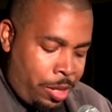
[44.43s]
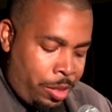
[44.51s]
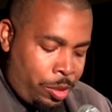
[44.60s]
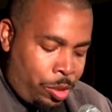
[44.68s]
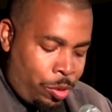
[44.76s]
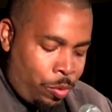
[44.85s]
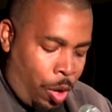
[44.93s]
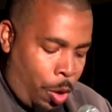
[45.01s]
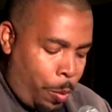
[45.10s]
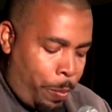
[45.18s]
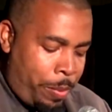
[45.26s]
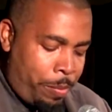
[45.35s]
two
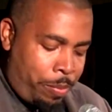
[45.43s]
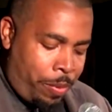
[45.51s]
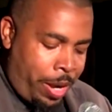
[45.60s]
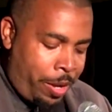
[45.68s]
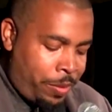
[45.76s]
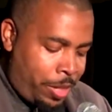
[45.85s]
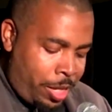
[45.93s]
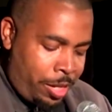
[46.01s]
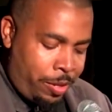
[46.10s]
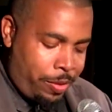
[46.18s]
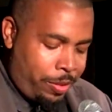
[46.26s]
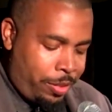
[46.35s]
open brown
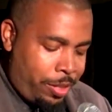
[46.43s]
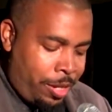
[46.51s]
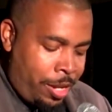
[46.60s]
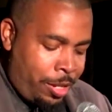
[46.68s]
ears,